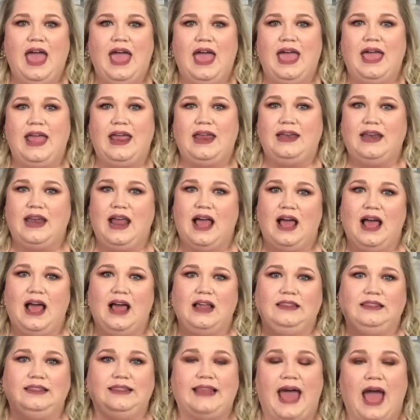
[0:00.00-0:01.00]
and
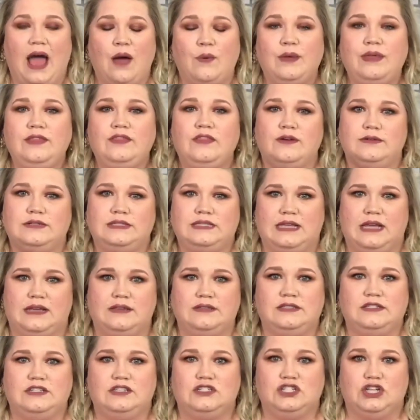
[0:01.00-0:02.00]
allowing those
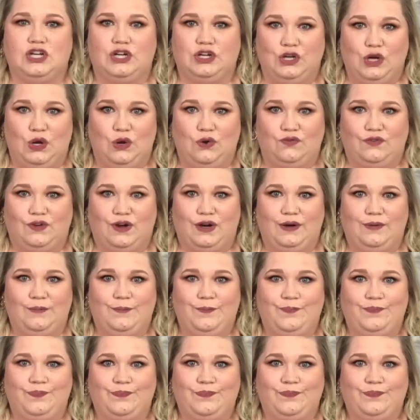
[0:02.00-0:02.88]
cells to turn over.